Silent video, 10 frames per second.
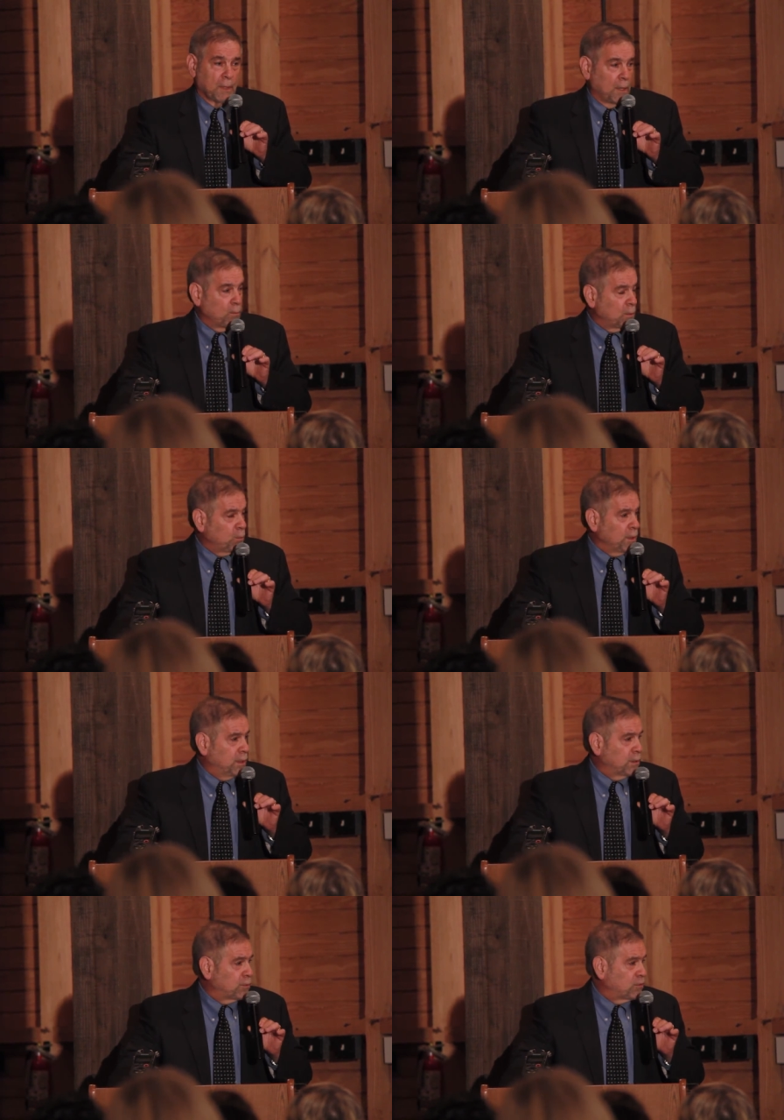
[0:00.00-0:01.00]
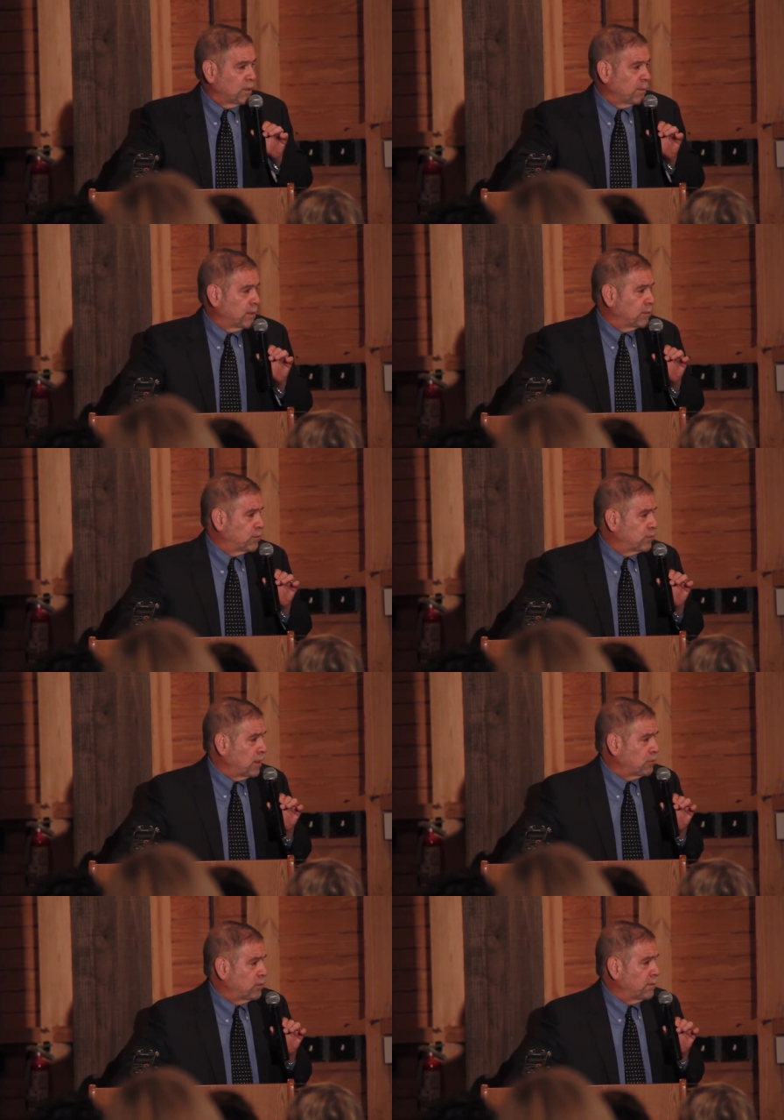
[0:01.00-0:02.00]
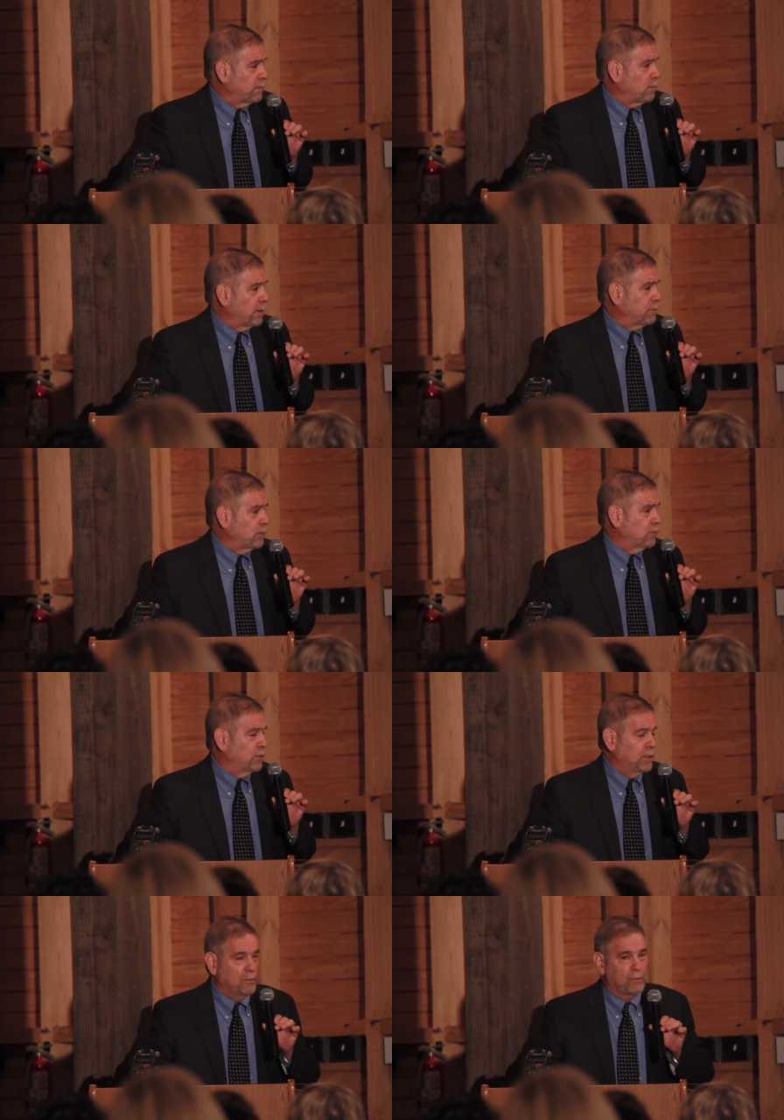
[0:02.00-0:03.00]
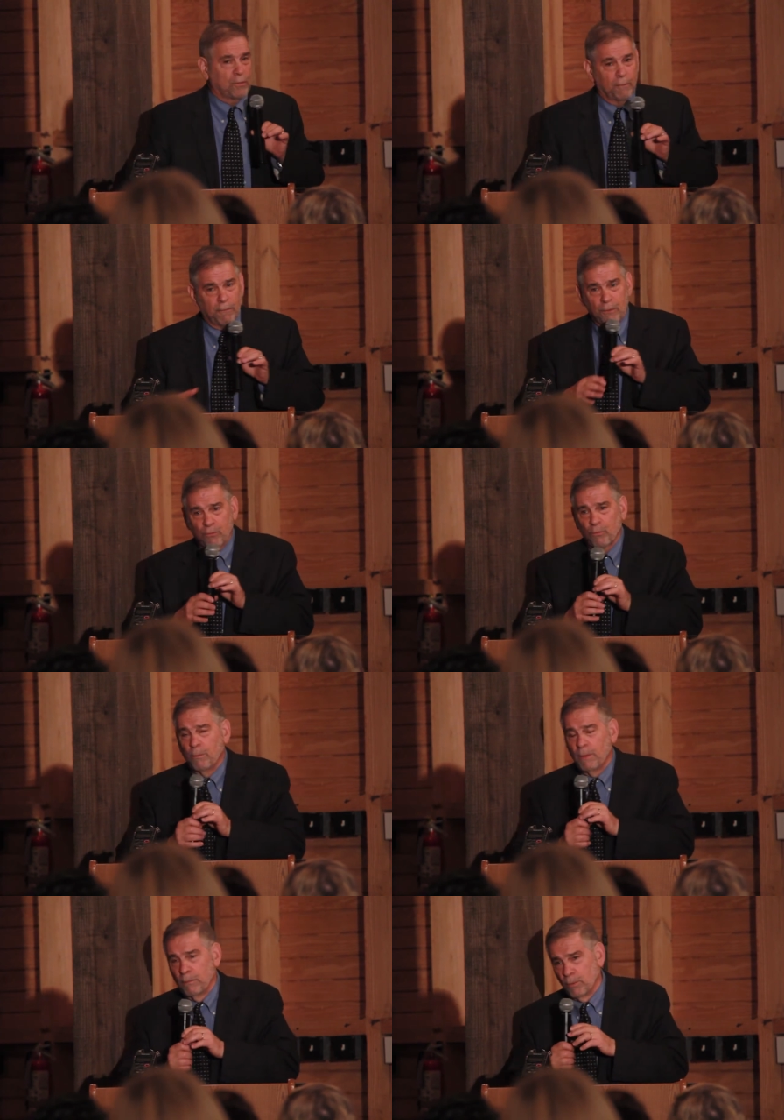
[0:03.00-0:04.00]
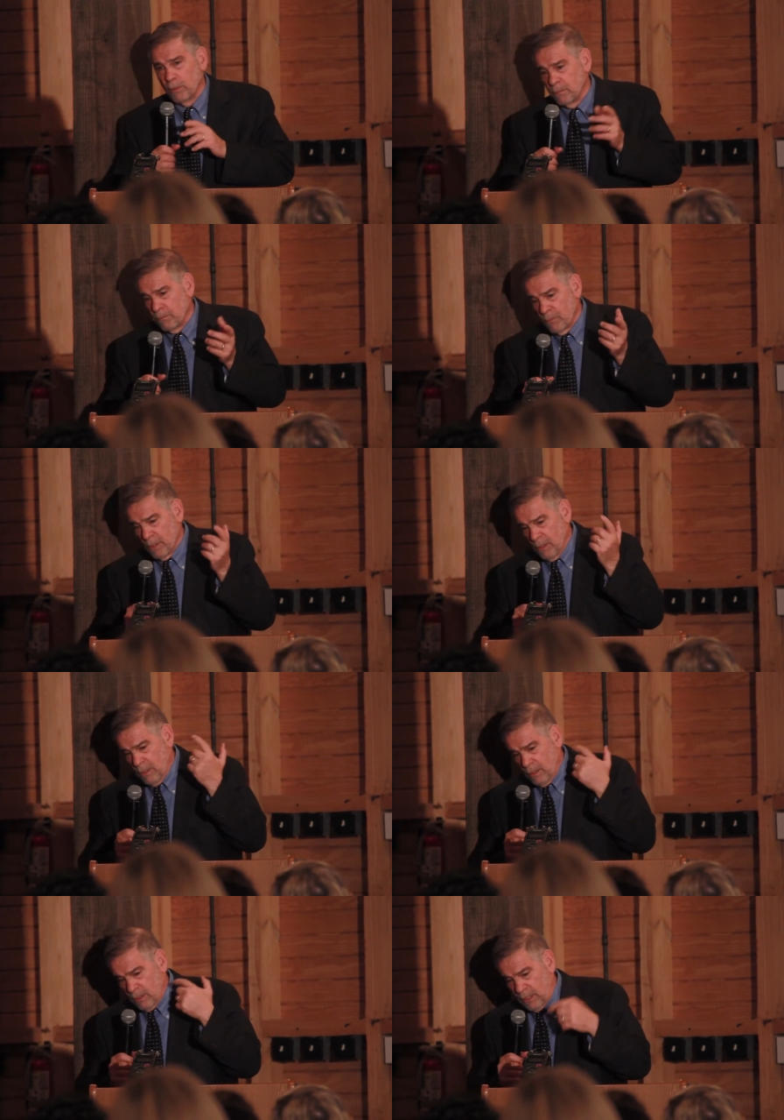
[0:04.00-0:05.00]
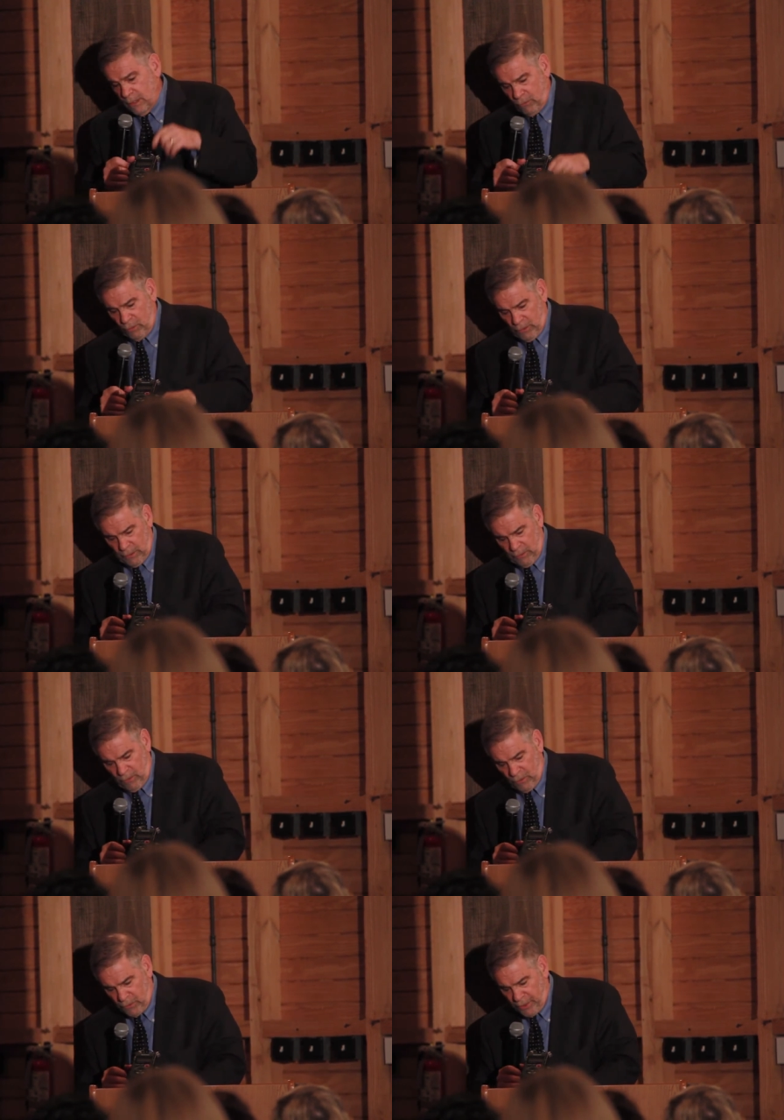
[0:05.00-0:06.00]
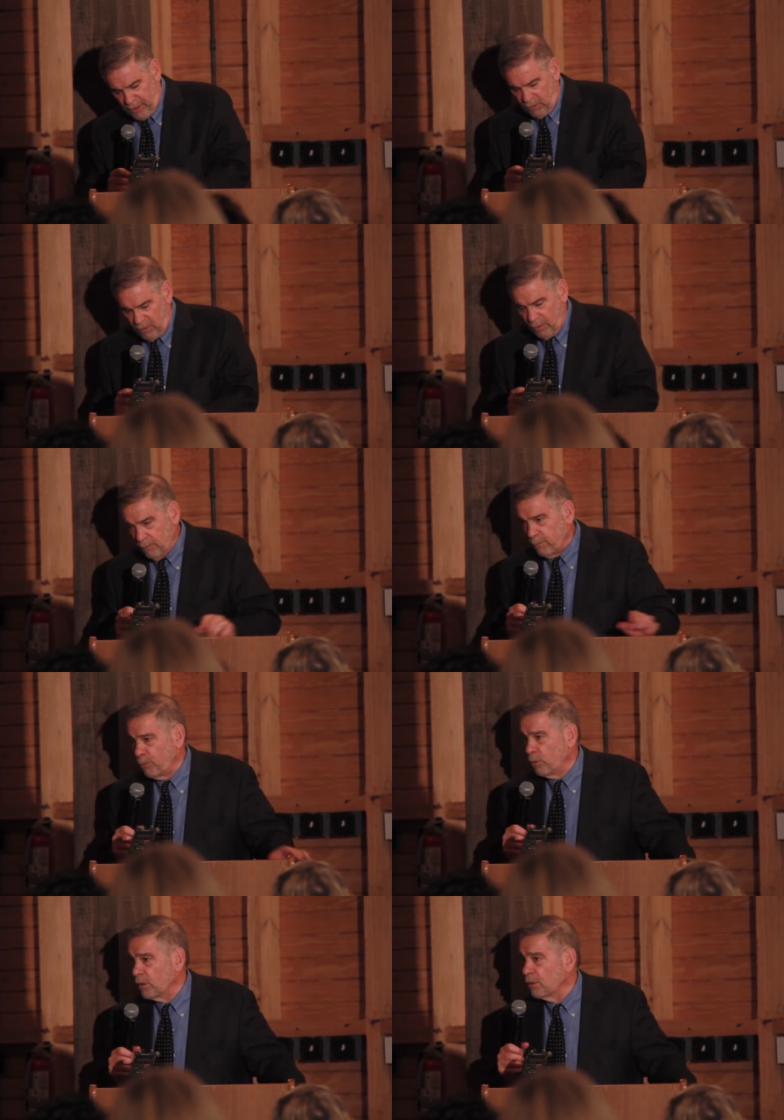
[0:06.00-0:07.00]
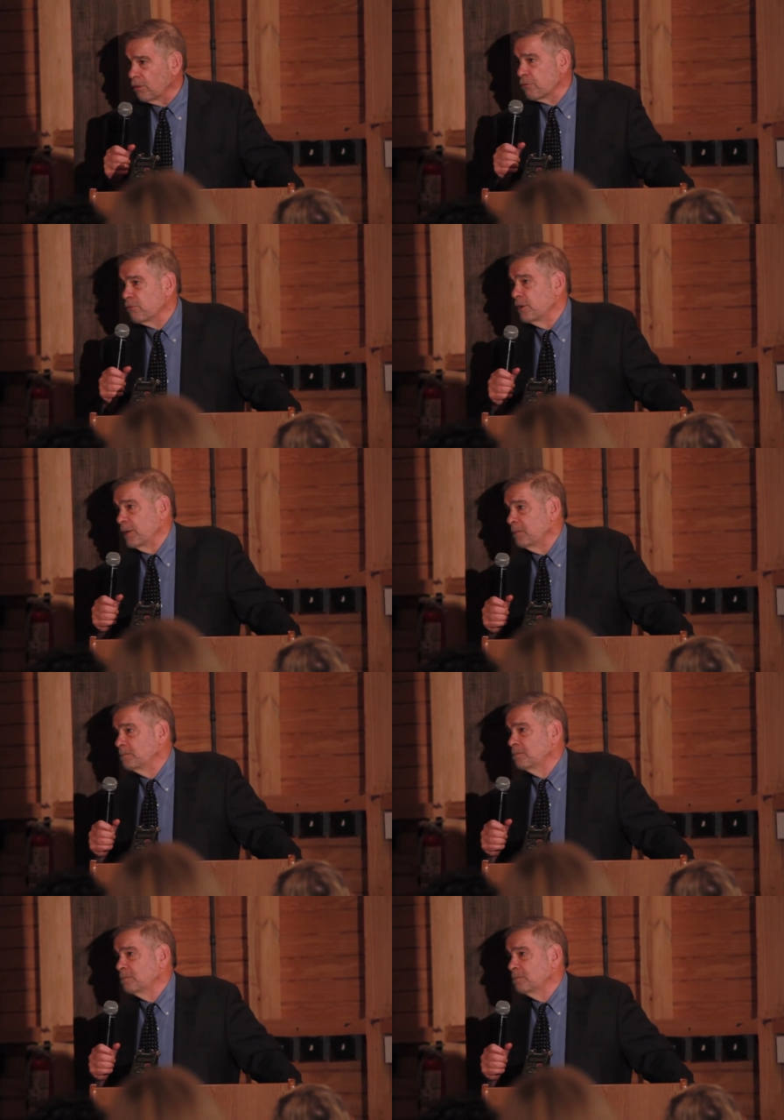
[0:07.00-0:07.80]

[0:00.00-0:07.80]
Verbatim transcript: And when we hear some of the discussion of the refugees, some of us remember that it took until 1943